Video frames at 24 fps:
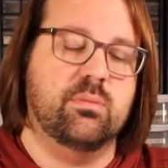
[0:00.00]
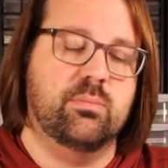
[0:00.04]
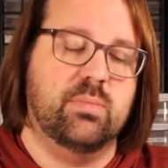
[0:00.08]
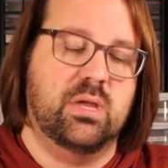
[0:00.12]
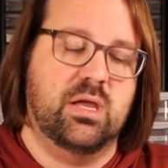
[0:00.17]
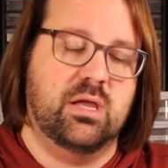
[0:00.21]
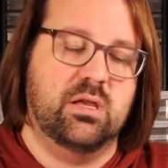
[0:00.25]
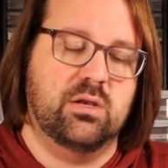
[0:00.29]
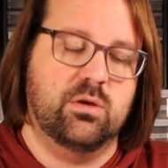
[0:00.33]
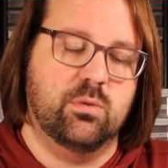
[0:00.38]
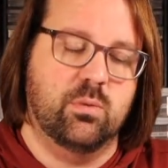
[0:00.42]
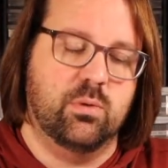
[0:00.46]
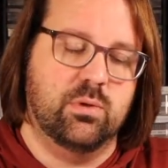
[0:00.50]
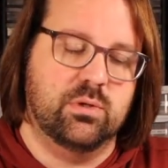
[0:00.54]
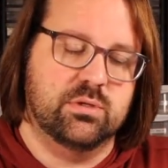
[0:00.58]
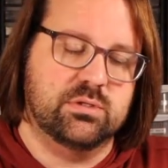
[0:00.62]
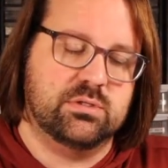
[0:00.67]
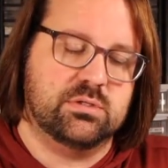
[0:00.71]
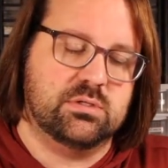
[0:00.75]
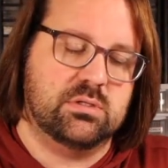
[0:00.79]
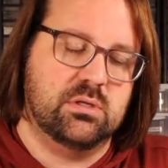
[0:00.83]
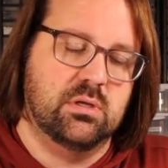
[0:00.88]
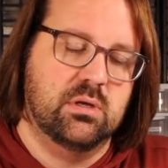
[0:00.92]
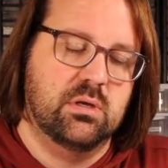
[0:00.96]

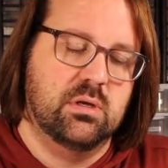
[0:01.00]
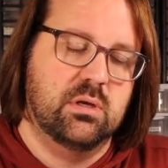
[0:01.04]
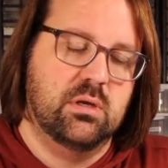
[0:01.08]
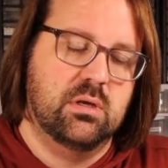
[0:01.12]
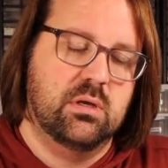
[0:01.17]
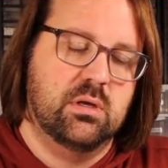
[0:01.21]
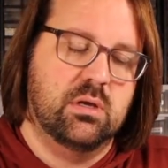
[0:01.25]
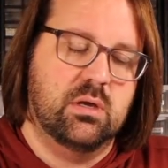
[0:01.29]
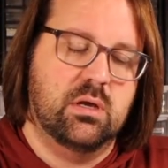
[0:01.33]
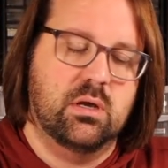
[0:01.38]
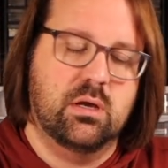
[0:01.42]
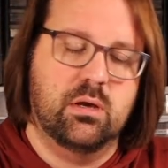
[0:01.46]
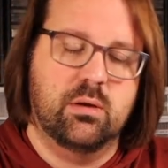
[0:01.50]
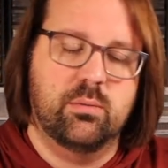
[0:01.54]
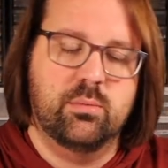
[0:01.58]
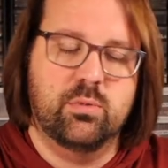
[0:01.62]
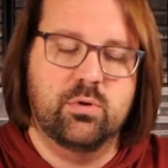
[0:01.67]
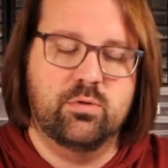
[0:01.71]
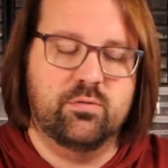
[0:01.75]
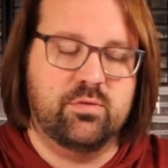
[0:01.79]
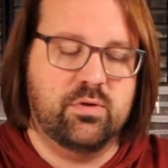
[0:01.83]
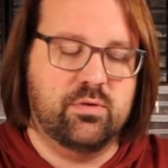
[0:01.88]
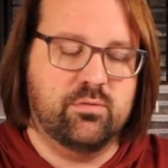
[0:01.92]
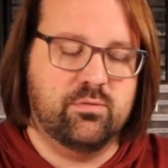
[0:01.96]
manuals
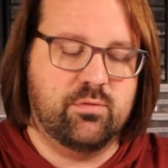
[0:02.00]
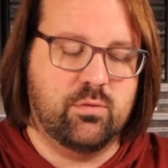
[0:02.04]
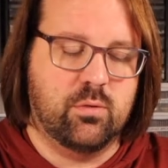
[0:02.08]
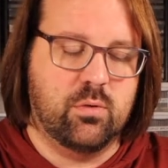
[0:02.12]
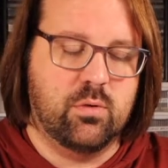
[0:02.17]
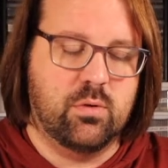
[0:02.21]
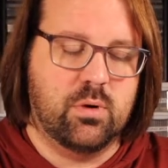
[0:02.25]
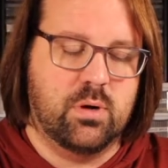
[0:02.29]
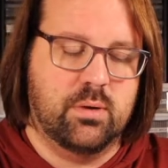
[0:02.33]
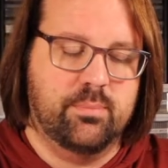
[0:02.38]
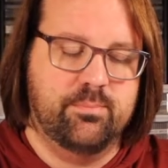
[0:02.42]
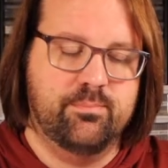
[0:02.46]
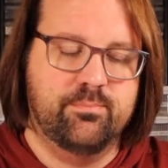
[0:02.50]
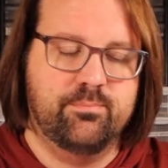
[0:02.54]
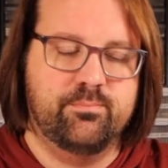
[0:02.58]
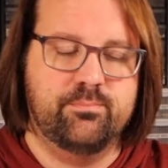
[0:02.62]
moving forward.